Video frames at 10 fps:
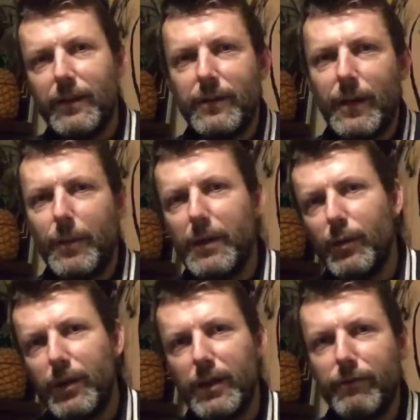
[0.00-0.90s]
They went
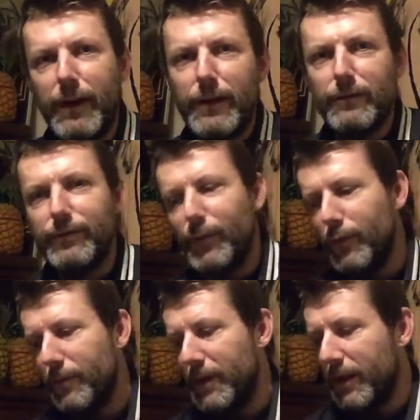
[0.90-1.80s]
looking around
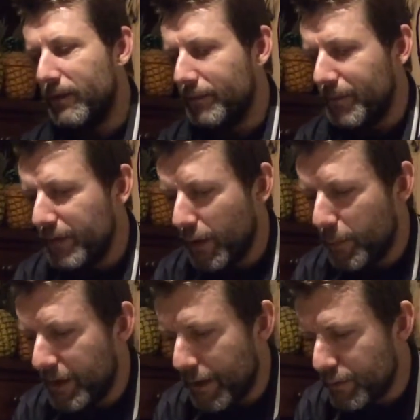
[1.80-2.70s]
for him, and that.
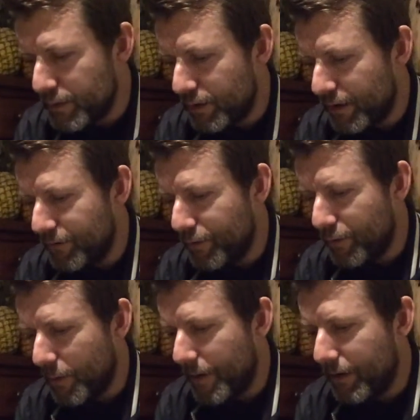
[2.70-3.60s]
Nobody else was looking for
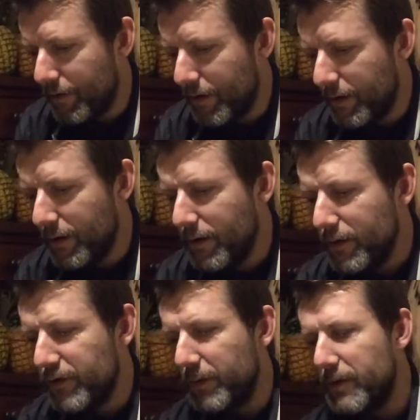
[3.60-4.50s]
him apparently.
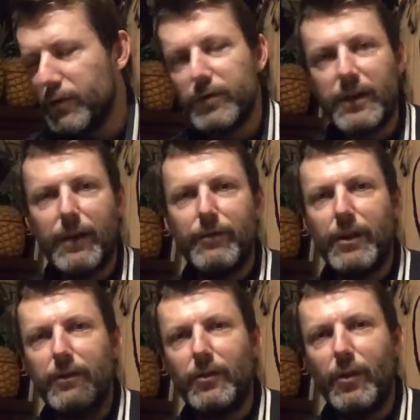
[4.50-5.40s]
So he just carried
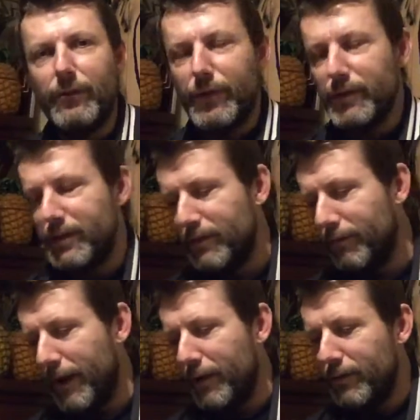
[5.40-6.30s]
on, diverted
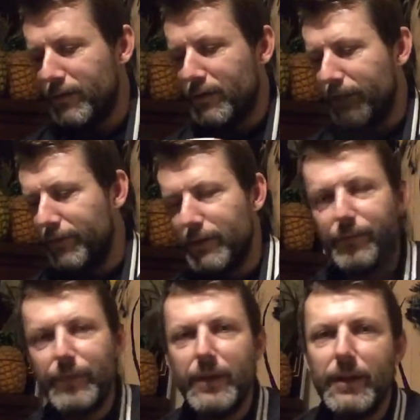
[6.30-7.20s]
around and stuff, and
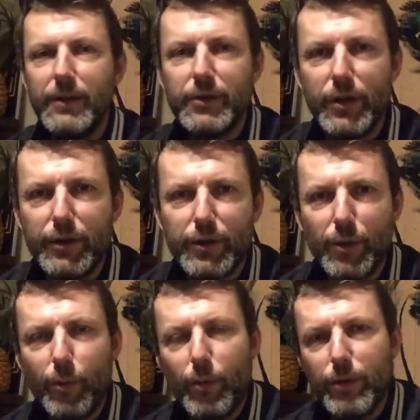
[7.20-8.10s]
searched the
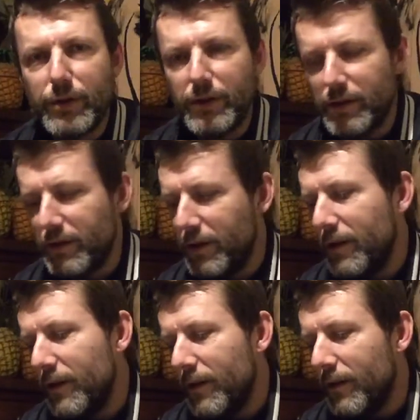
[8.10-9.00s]
waters.
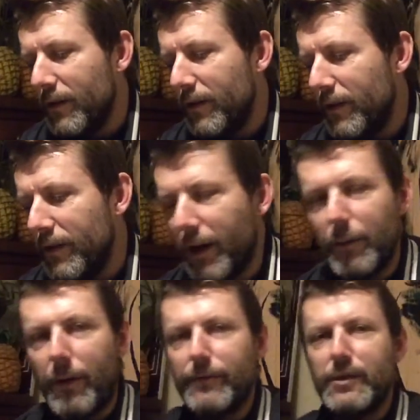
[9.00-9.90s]

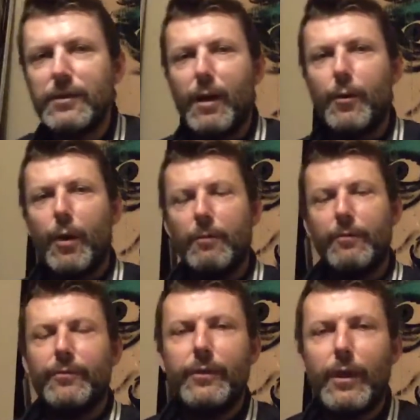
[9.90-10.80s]
Obviously
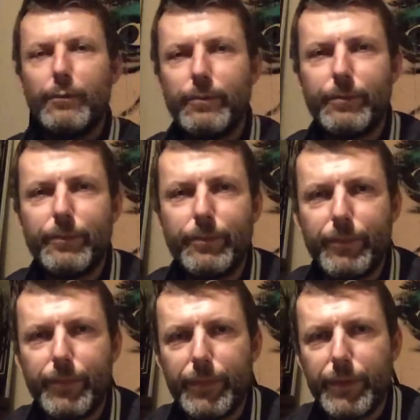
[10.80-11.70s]
no
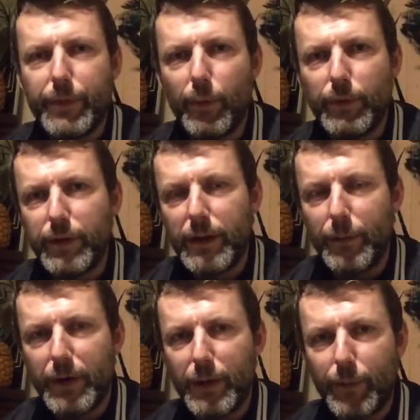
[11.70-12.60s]
thought that they
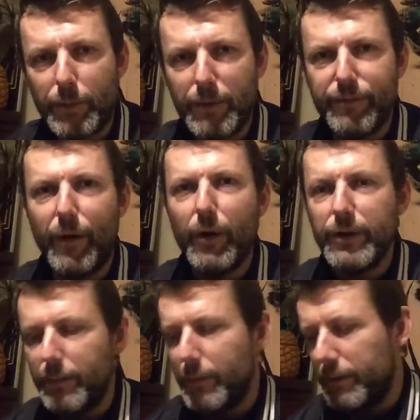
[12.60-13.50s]
were going to probably
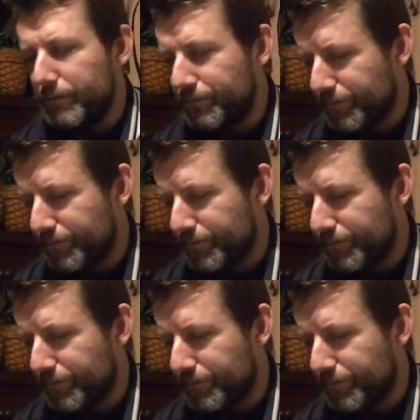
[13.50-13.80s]
find him, but